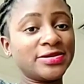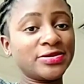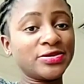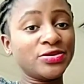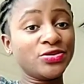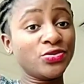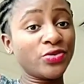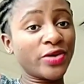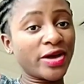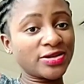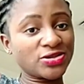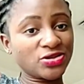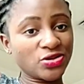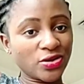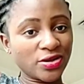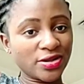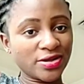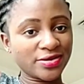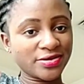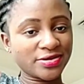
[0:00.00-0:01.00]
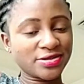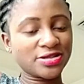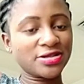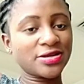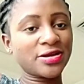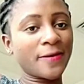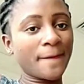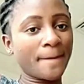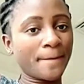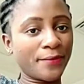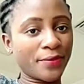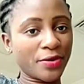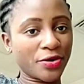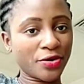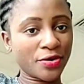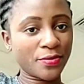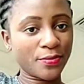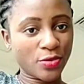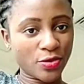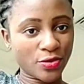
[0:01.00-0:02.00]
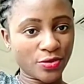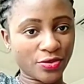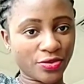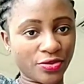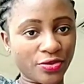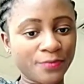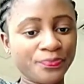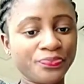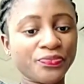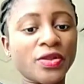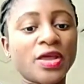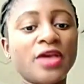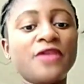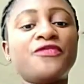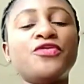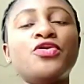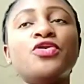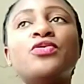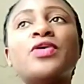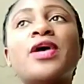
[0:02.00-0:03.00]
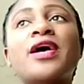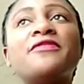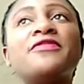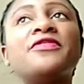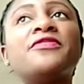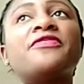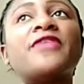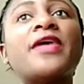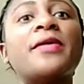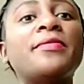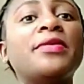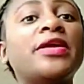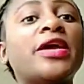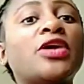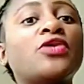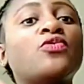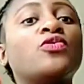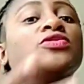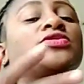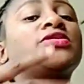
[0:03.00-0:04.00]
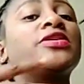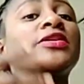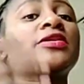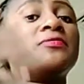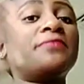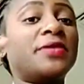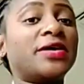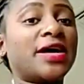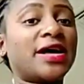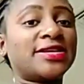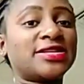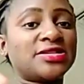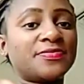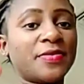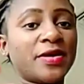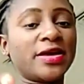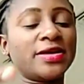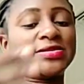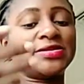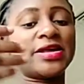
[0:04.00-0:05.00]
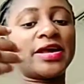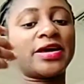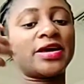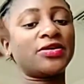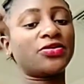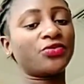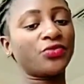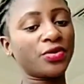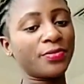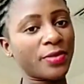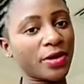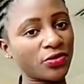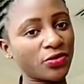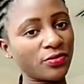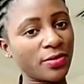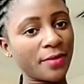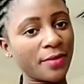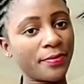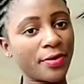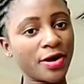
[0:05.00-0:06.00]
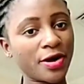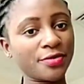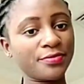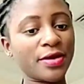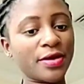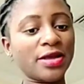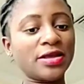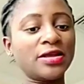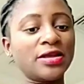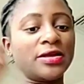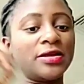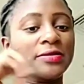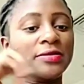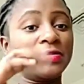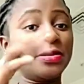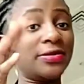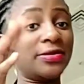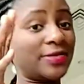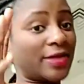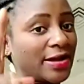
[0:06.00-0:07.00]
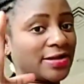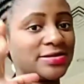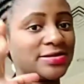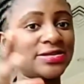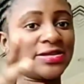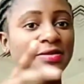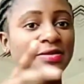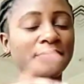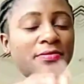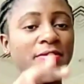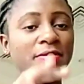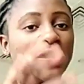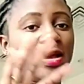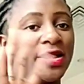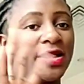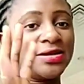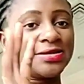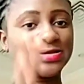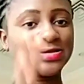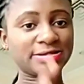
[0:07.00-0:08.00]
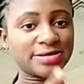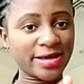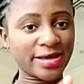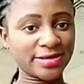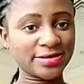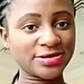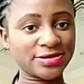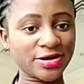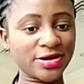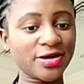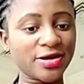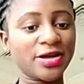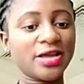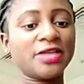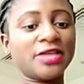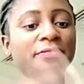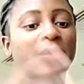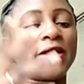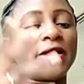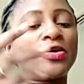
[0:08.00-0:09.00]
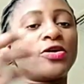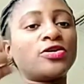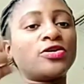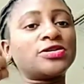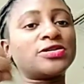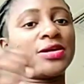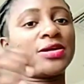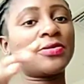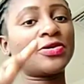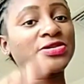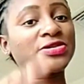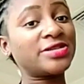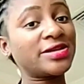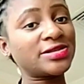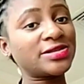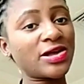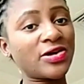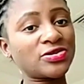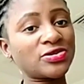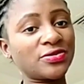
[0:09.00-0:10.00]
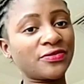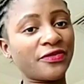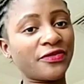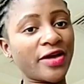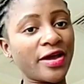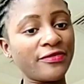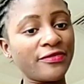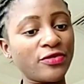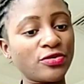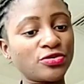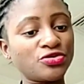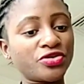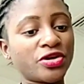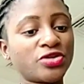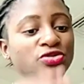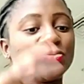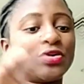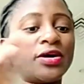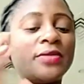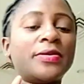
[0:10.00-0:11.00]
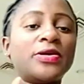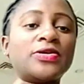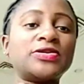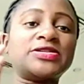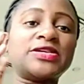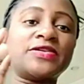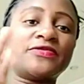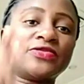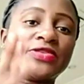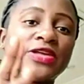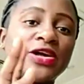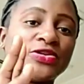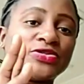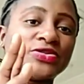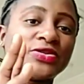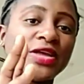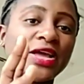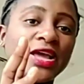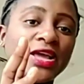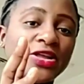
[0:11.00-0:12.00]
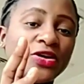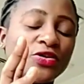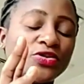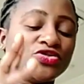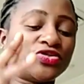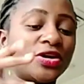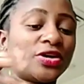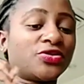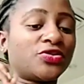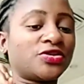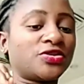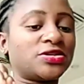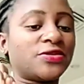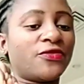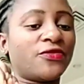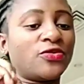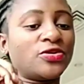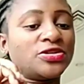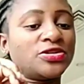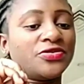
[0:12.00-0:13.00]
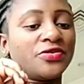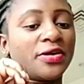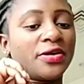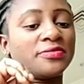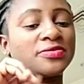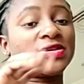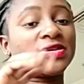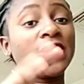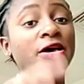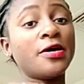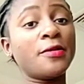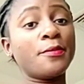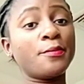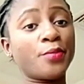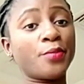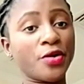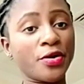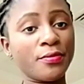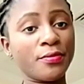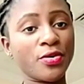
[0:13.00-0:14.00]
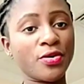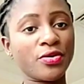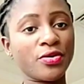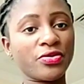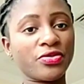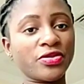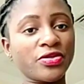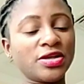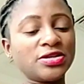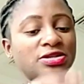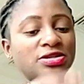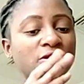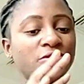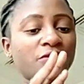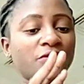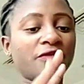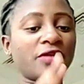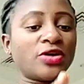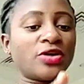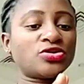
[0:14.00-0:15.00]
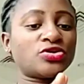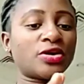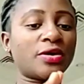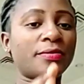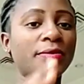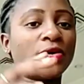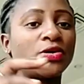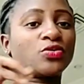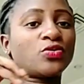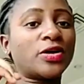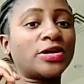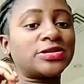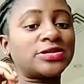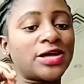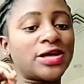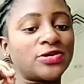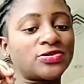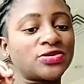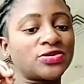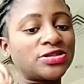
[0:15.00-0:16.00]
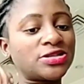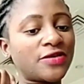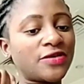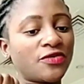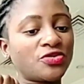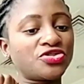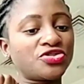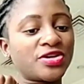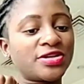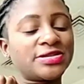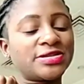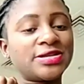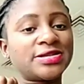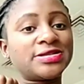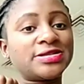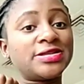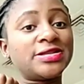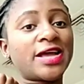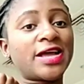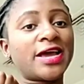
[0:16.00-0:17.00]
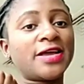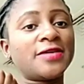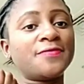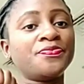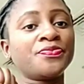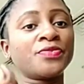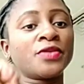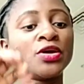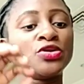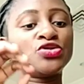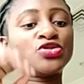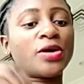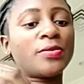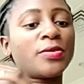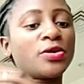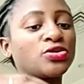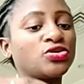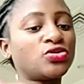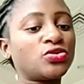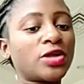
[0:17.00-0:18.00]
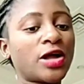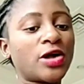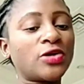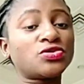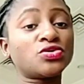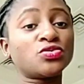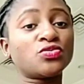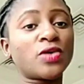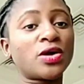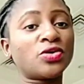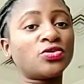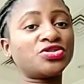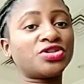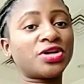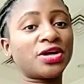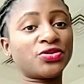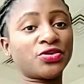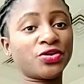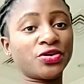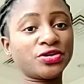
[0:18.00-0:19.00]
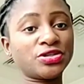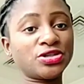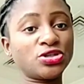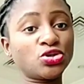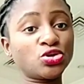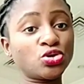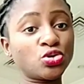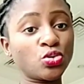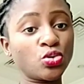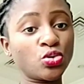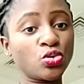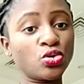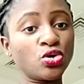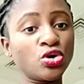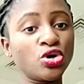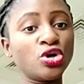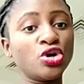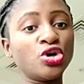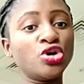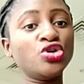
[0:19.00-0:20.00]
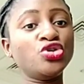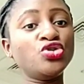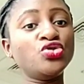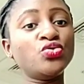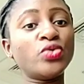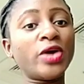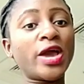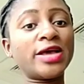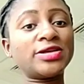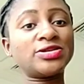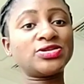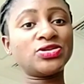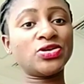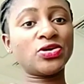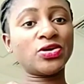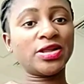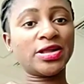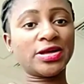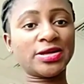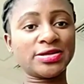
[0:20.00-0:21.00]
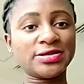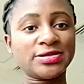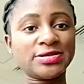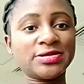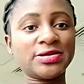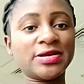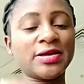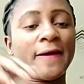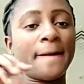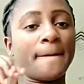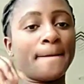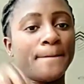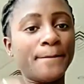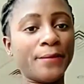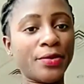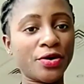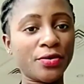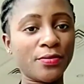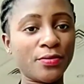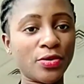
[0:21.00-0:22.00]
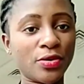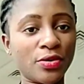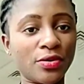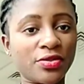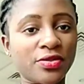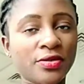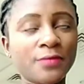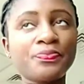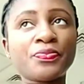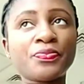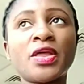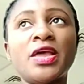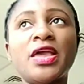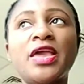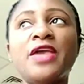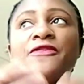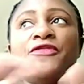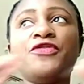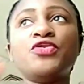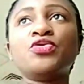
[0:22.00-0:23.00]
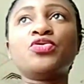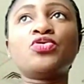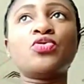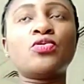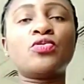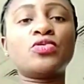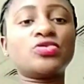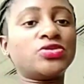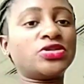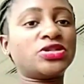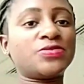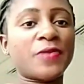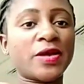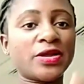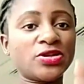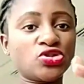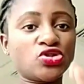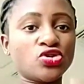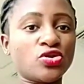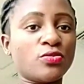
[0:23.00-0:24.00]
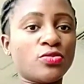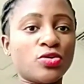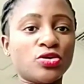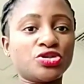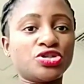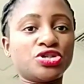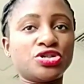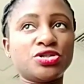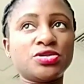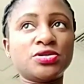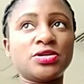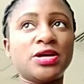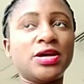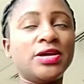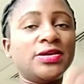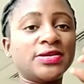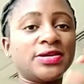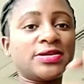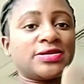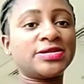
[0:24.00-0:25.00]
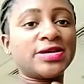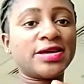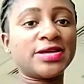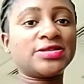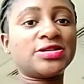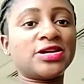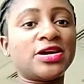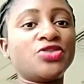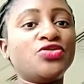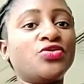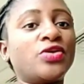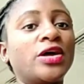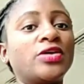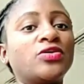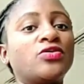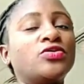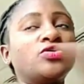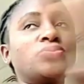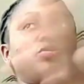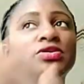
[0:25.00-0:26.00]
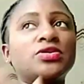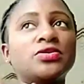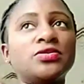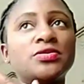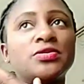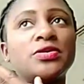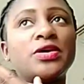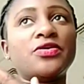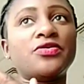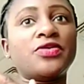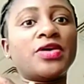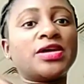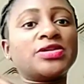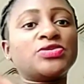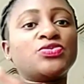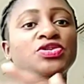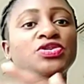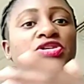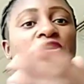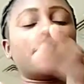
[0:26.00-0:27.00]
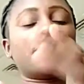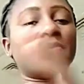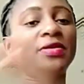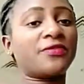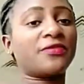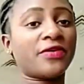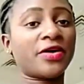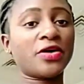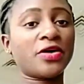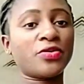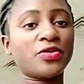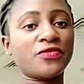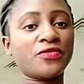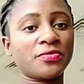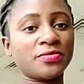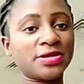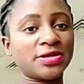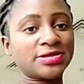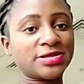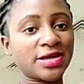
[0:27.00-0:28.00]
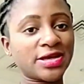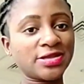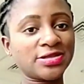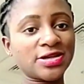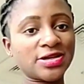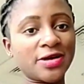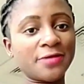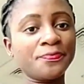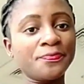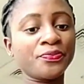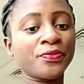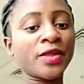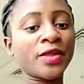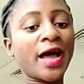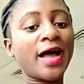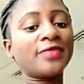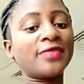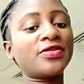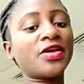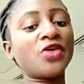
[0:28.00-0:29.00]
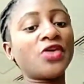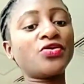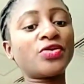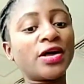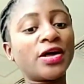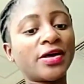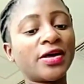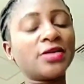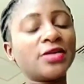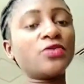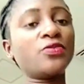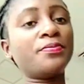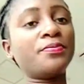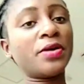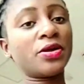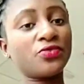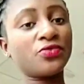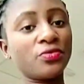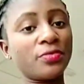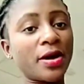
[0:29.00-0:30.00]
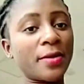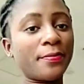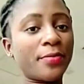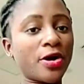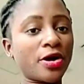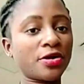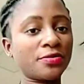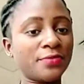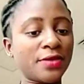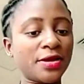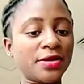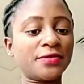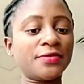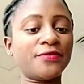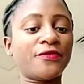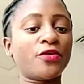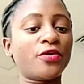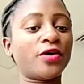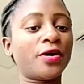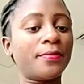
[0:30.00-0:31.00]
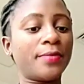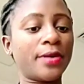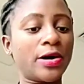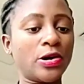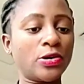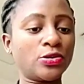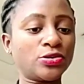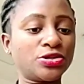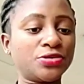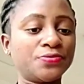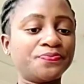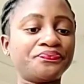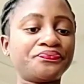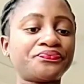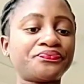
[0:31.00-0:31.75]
US dollars per month. If you have a family and you want to take a bigger space, like a 3-bedroom apartment in that same center, it might cost about 6,500 to about 7,834 dirhams per month. This is equivalent to about 1,769 to about 2,132 US dollars per month. If you don't want to spend so much in the center, you can go to the areas which are a bit far away from the center, and there you can get a bedroom apartment for about